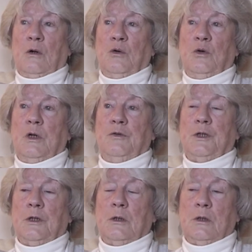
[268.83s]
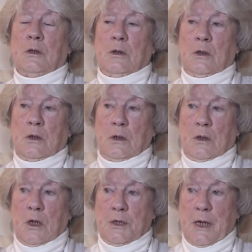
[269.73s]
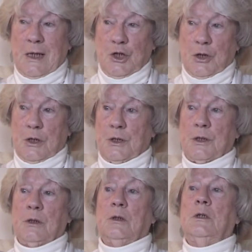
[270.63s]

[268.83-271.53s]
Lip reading: who lives in Los Angeles,